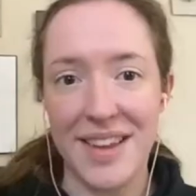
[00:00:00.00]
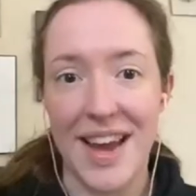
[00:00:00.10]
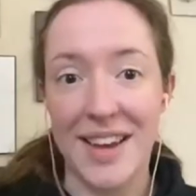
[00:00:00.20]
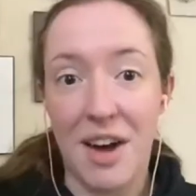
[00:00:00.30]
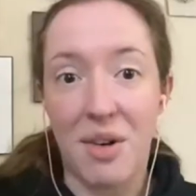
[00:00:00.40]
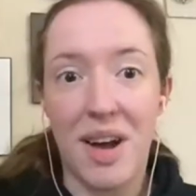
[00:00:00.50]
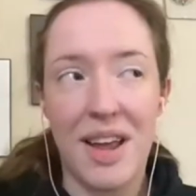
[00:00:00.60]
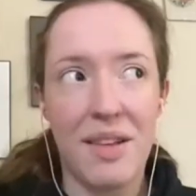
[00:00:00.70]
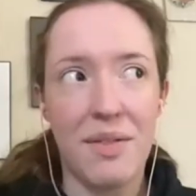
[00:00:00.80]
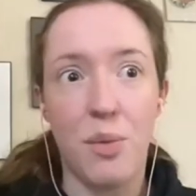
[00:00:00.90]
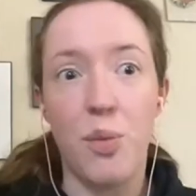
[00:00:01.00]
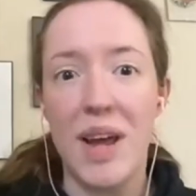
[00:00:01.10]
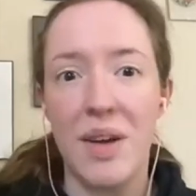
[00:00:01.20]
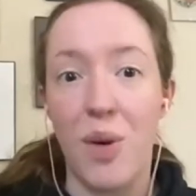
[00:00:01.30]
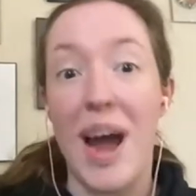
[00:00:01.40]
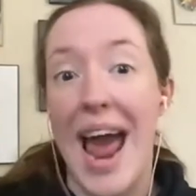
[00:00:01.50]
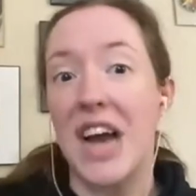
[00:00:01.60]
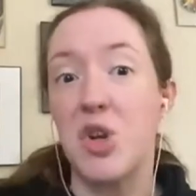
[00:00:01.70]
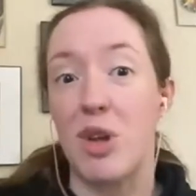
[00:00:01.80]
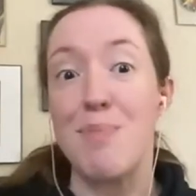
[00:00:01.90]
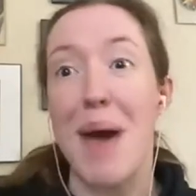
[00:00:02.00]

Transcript: Now, what actually